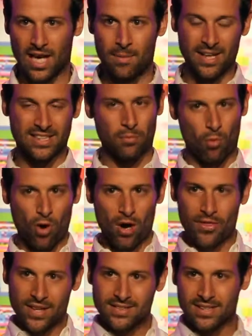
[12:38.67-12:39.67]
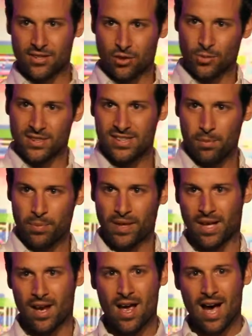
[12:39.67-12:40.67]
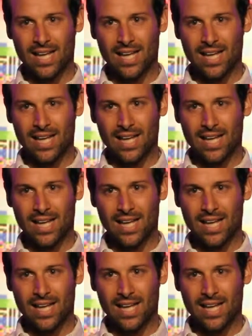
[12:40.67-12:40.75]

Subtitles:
It makes it more authentic to the recipient.